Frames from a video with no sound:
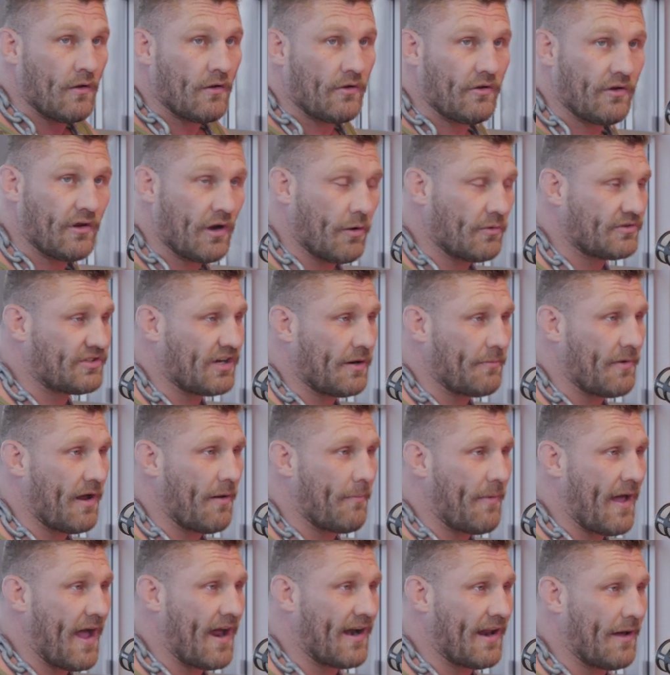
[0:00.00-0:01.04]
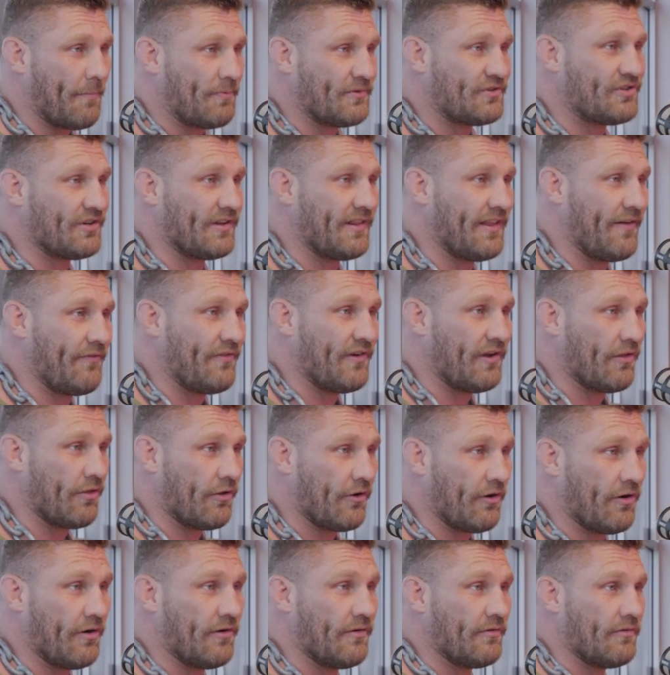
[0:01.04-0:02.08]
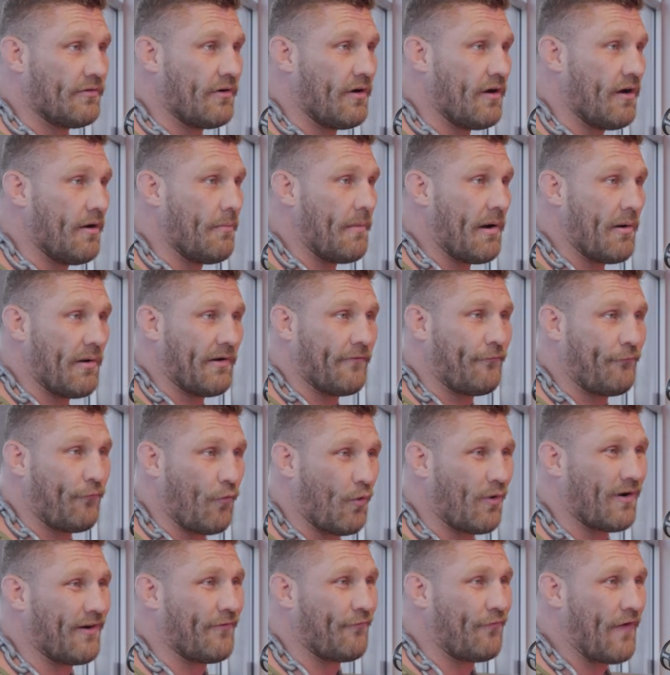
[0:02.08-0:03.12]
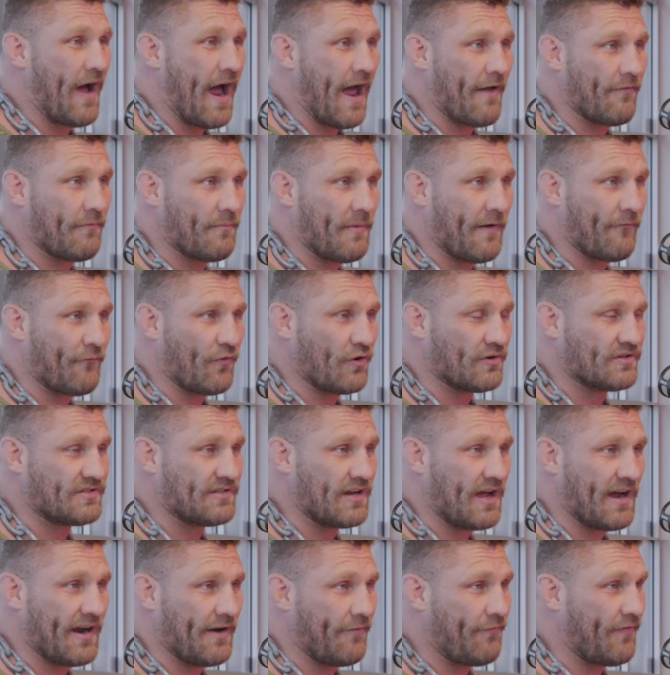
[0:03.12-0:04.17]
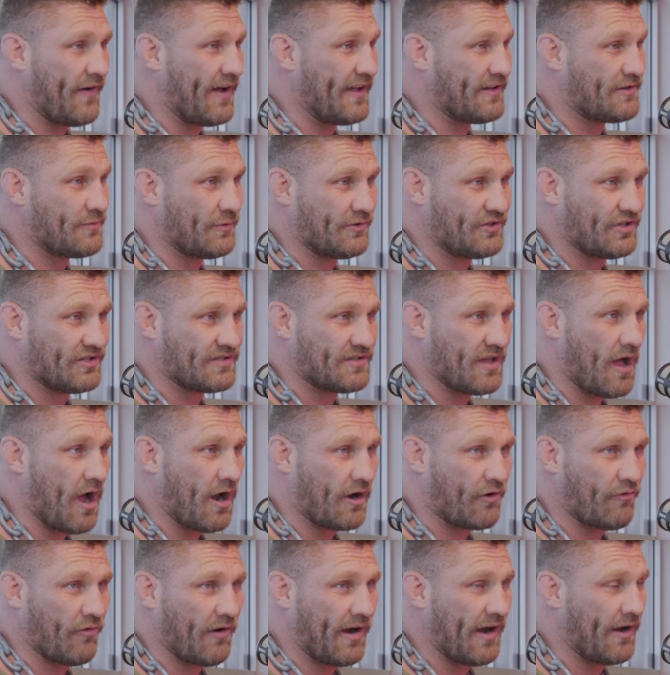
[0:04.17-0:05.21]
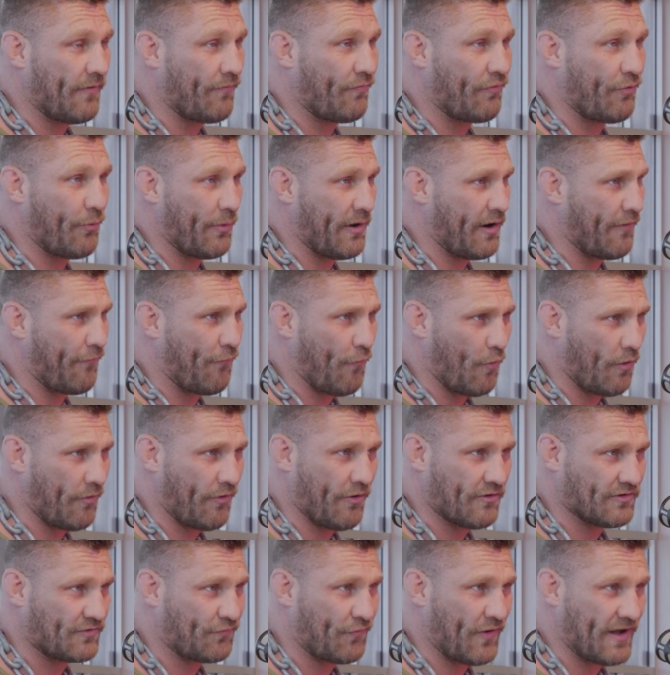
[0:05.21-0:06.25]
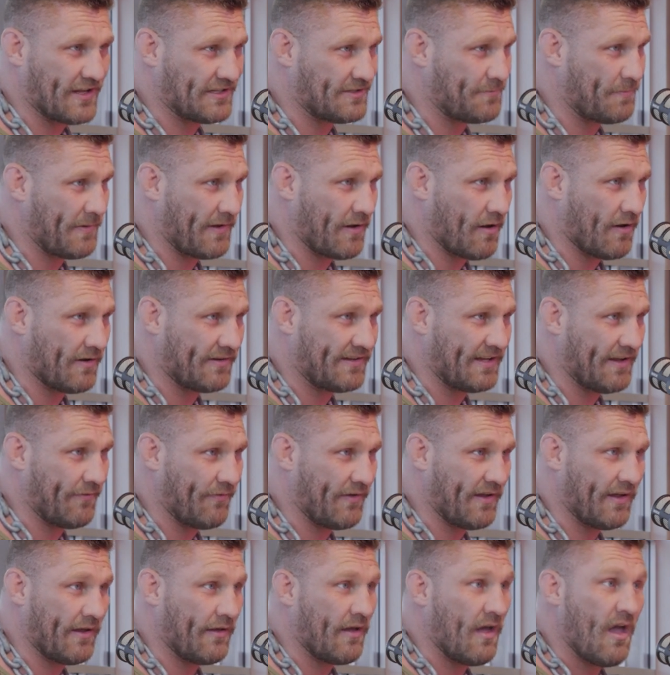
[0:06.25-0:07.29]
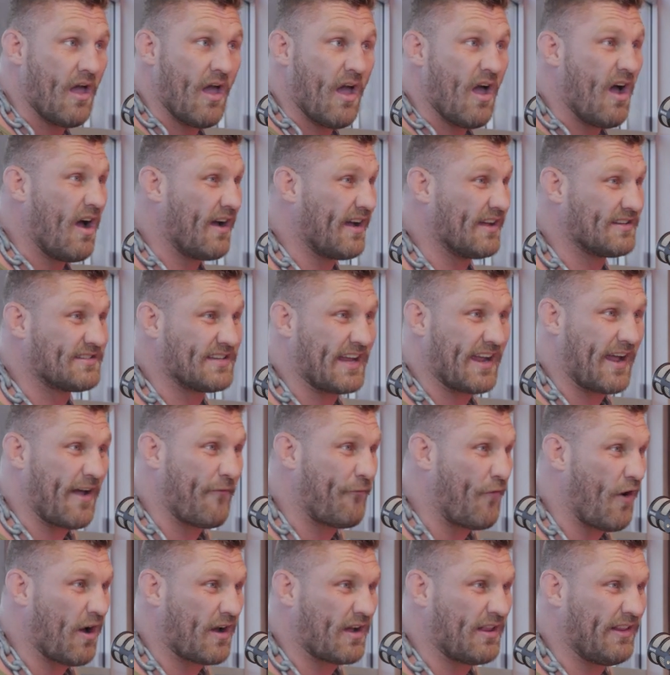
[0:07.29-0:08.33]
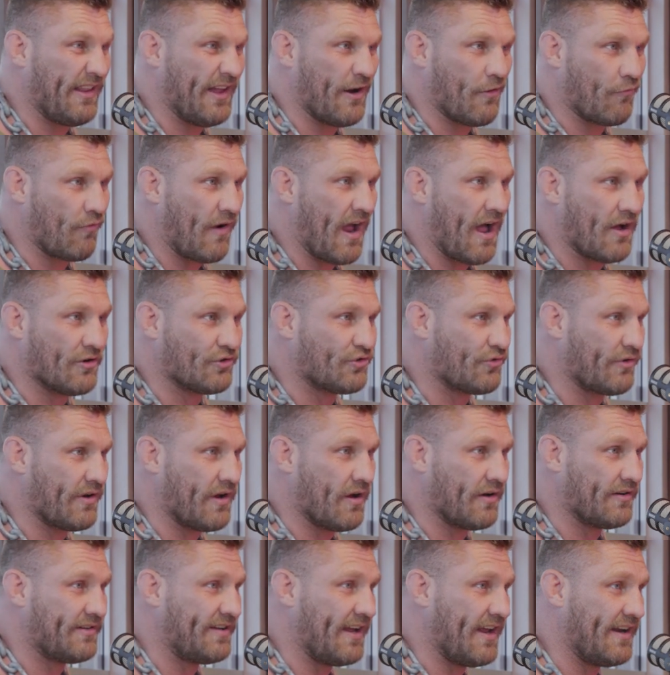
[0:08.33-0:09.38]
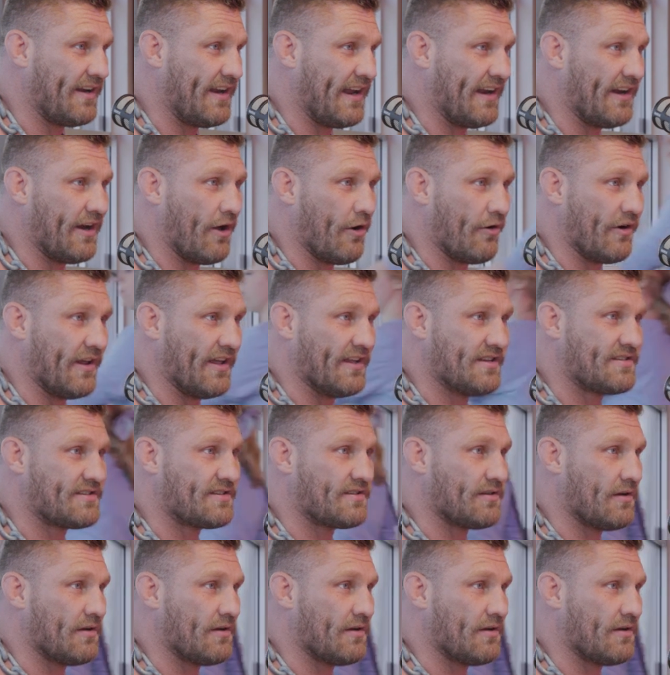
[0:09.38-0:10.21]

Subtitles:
which I'm not mad at, but you live and you learn. I went 4-5 in my first 9 fights, which is not great. 3 or 4 of those fights being on TV. Against I fought Khalil Roundtree on 10-day notice.